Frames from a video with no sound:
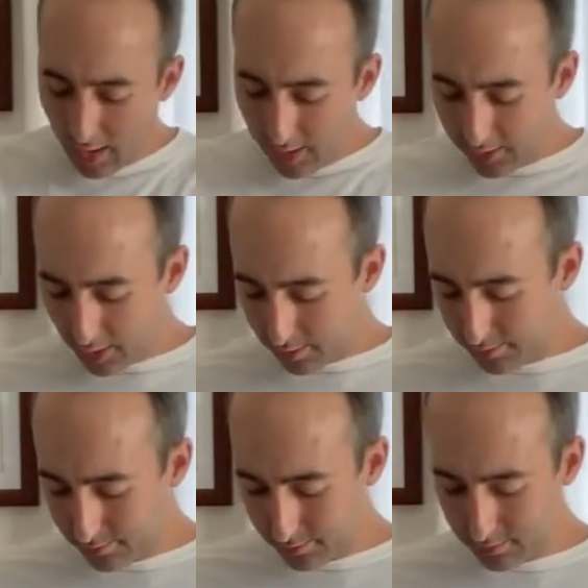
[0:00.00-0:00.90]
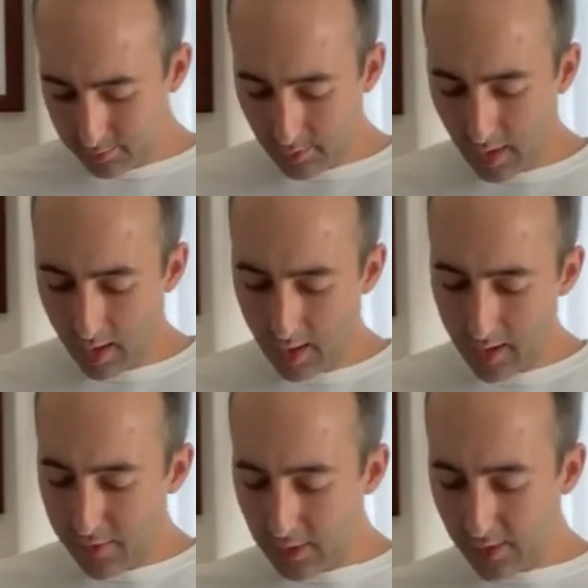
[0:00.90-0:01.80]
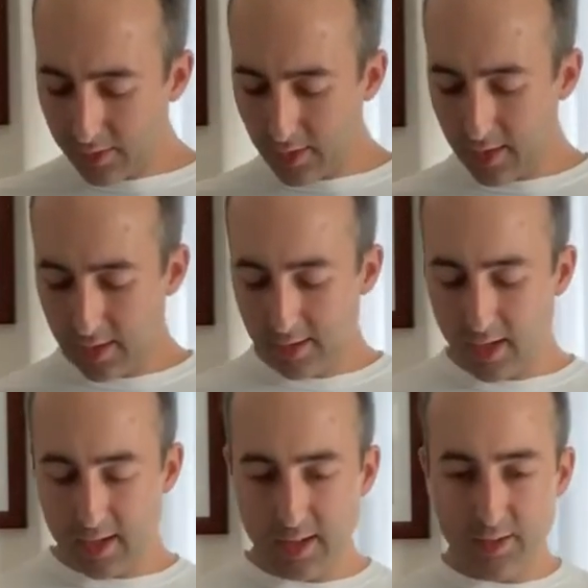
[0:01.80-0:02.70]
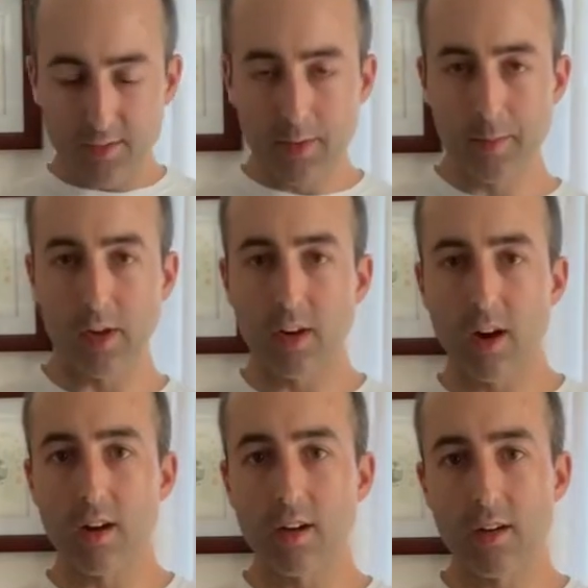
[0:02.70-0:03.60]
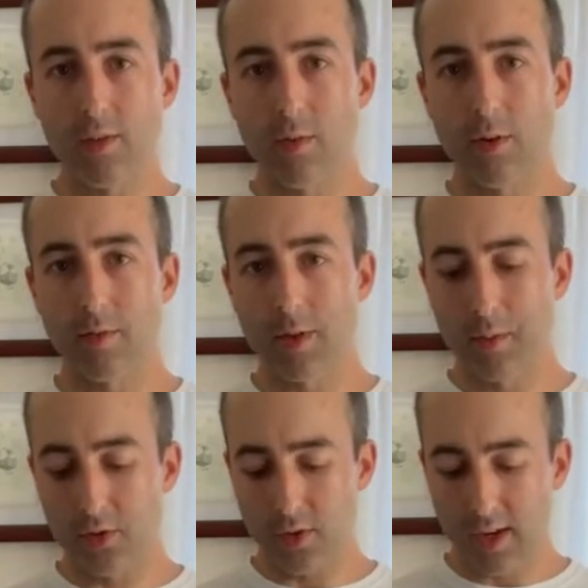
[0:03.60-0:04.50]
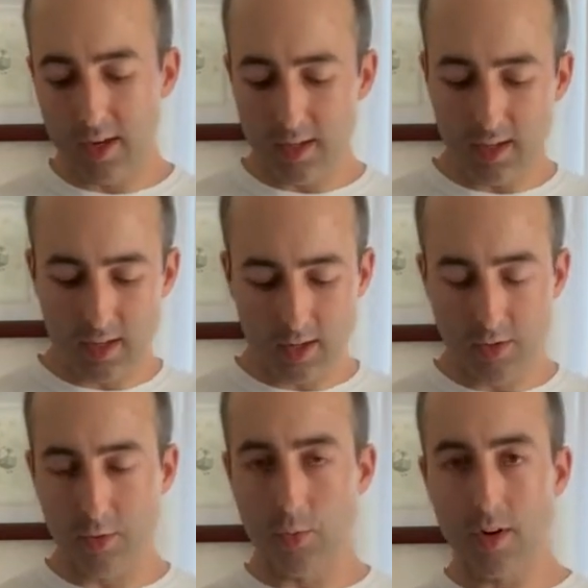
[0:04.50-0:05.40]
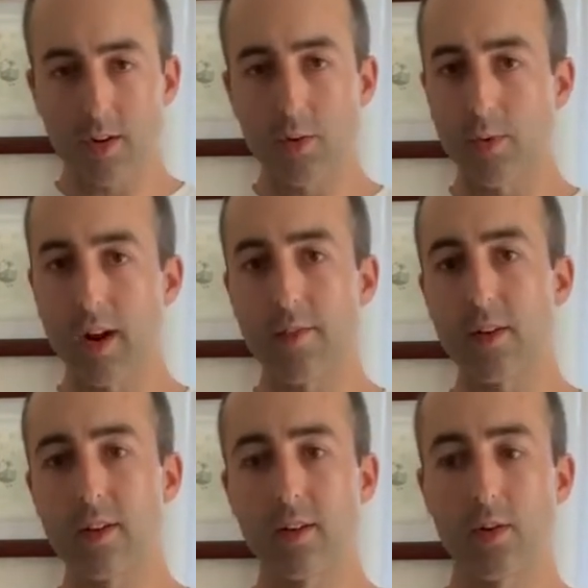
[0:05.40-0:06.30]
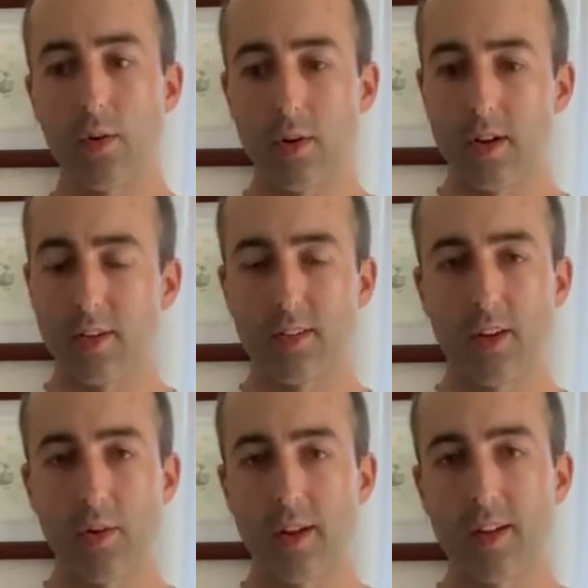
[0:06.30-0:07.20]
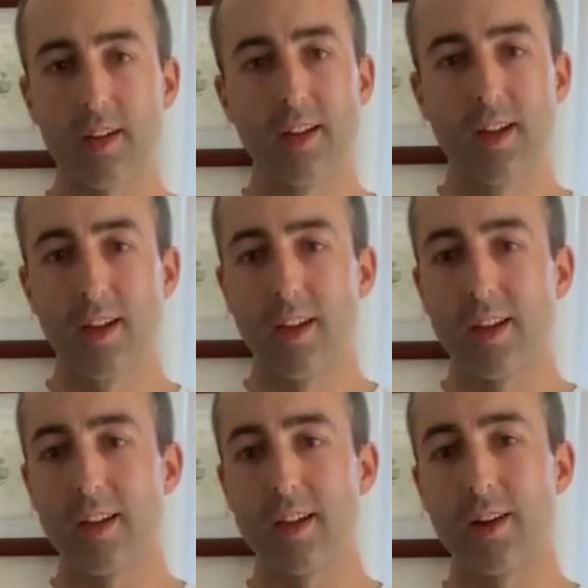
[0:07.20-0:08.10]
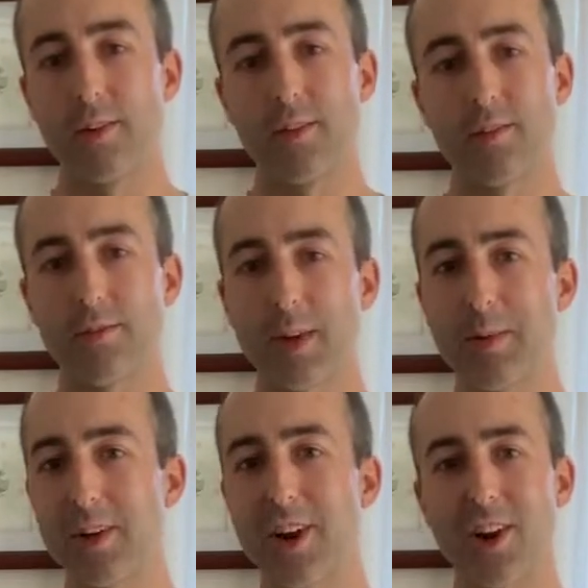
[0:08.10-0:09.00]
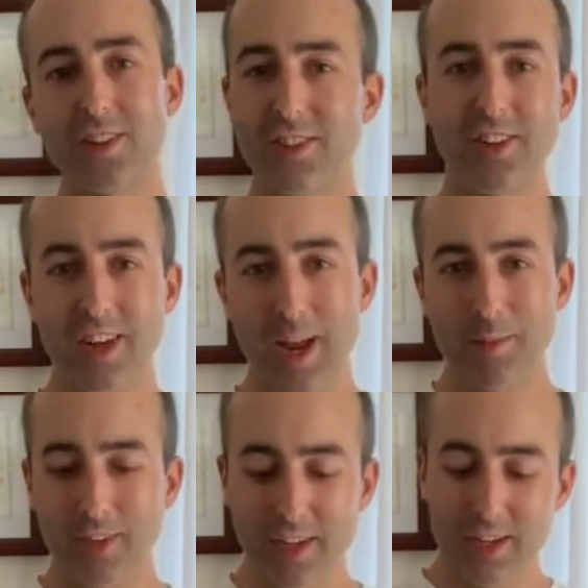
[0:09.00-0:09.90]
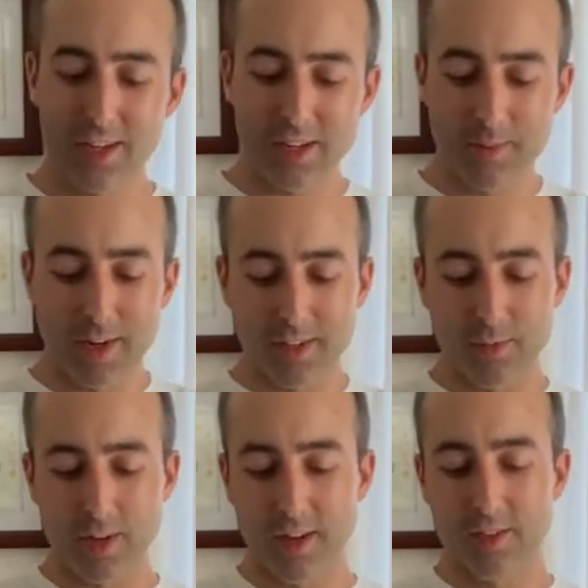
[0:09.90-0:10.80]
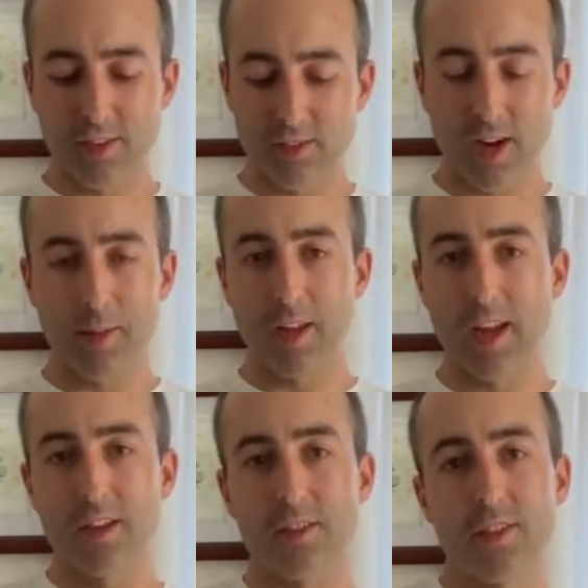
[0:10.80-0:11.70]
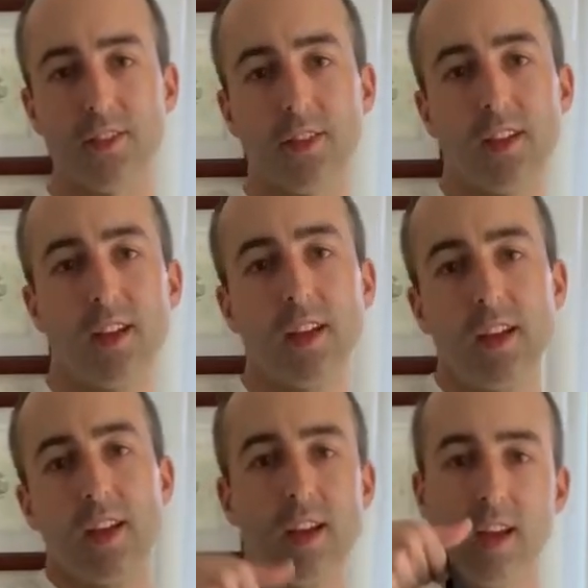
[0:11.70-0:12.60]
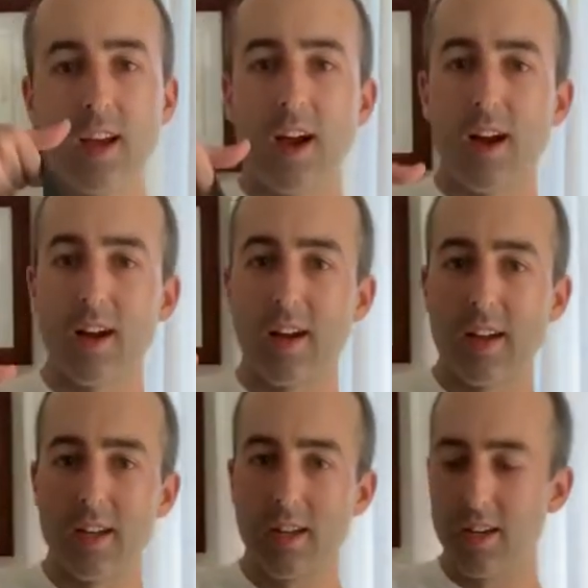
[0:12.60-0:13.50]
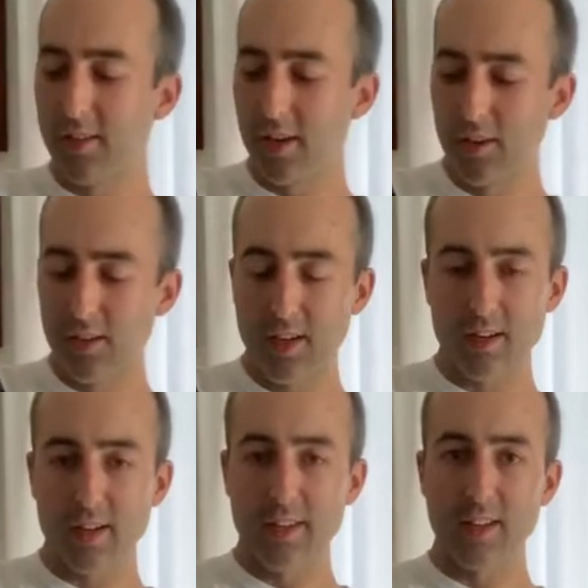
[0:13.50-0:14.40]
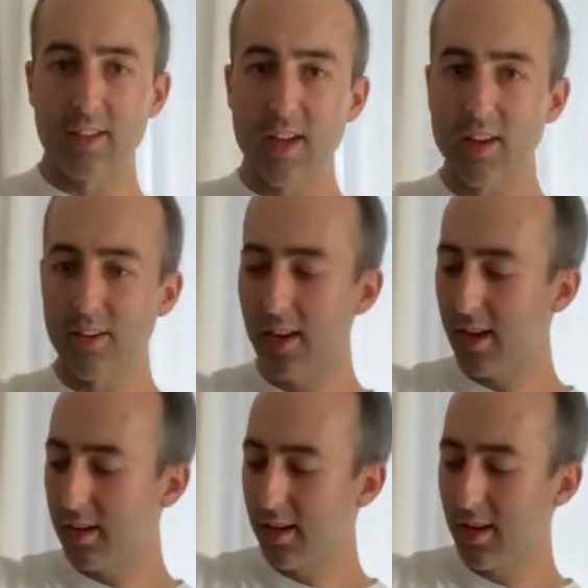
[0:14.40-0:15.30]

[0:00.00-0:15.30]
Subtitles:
So if you're just like taking this from your car or from the train, you're going to work or wherever, or you're just going, from your car to your campsite, you might just want to just grab the handles, and you can just use it like this at your side.